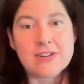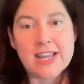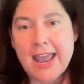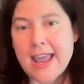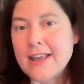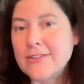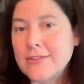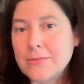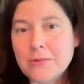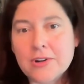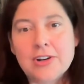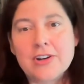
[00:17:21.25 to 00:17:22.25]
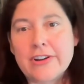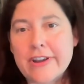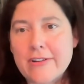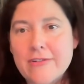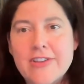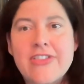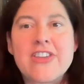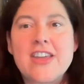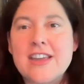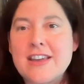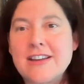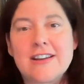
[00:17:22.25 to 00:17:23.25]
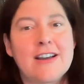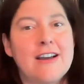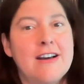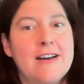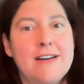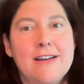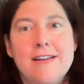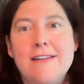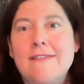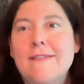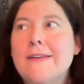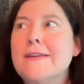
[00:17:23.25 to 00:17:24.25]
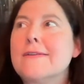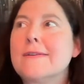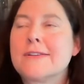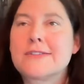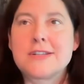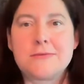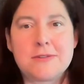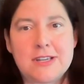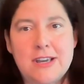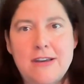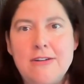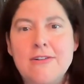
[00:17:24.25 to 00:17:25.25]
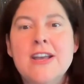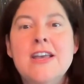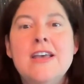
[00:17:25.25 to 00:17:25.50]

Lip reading: GANs were, a thing a year or two ago.